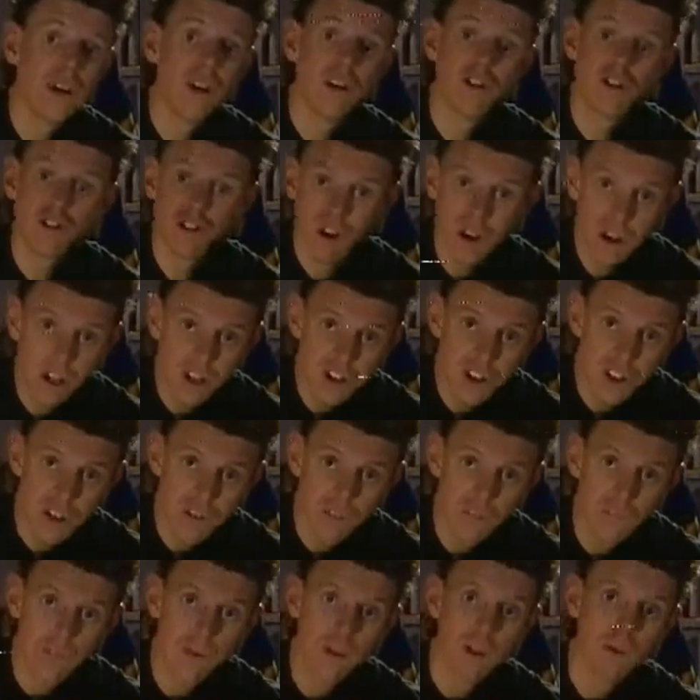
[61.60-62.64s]
in a
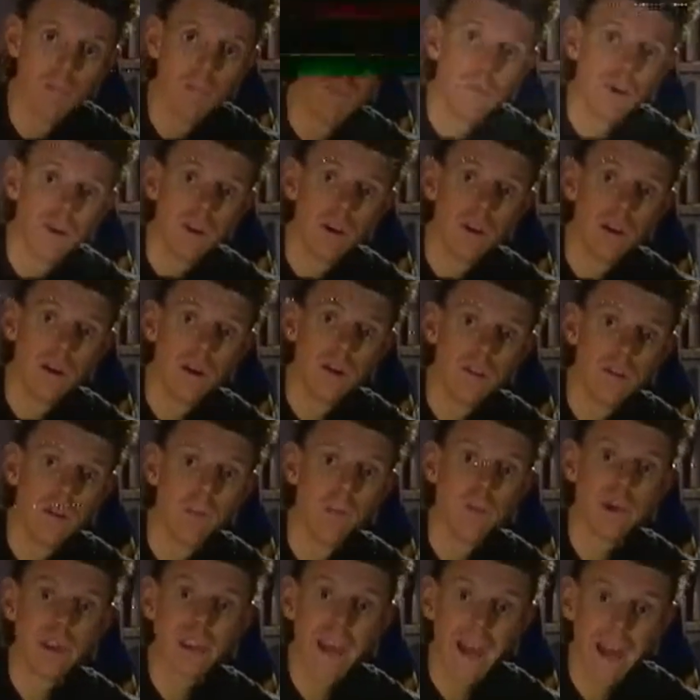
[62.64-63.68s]
trilogy of films
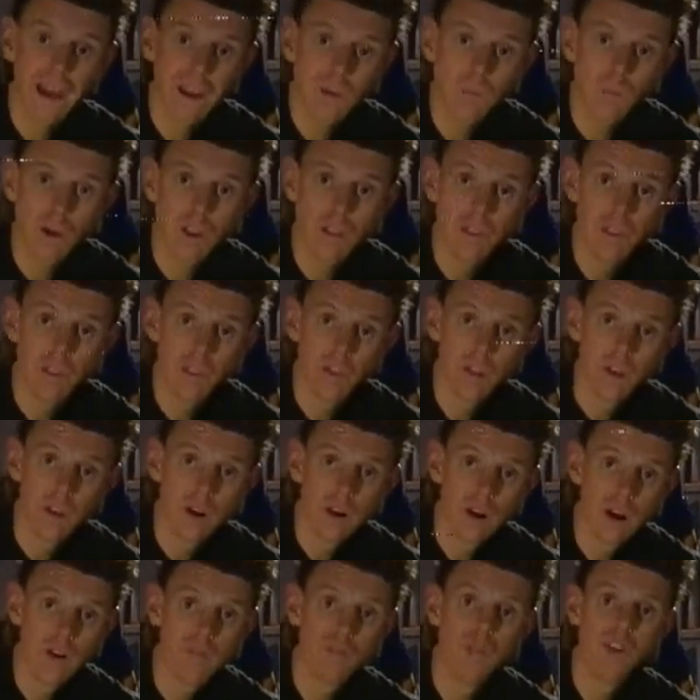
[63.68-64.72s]
that began with
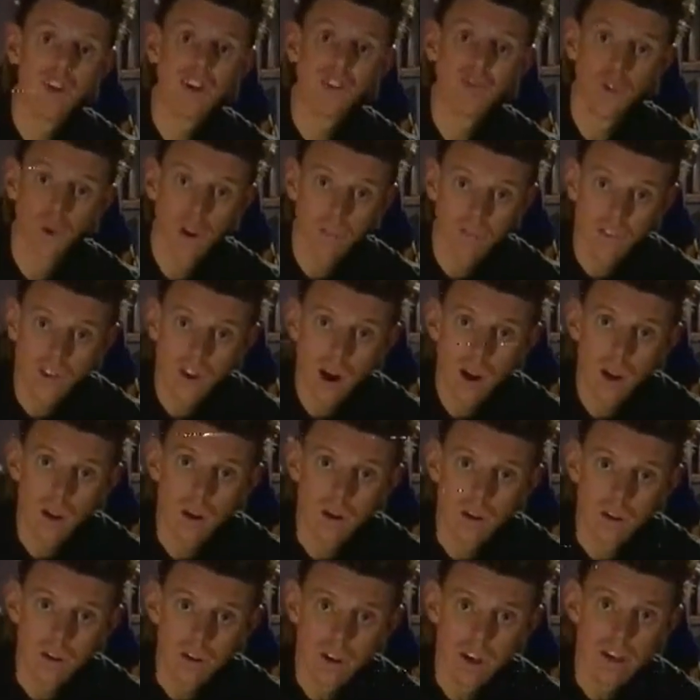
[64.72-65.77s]
A Fistful of
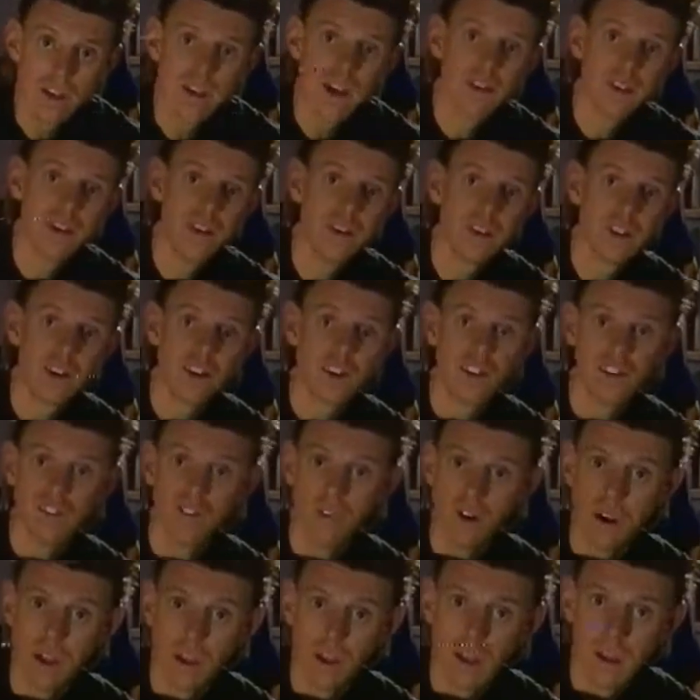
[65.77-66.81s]
Dollars in
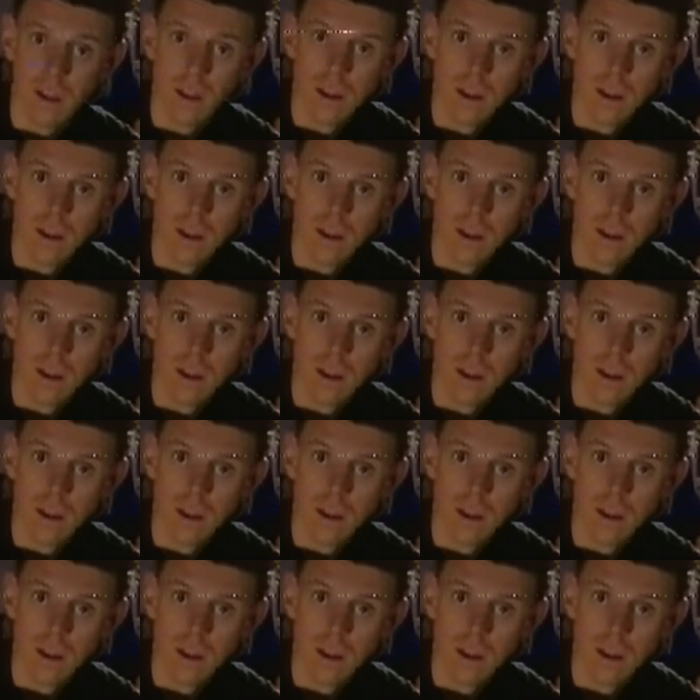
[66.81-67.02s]
1963.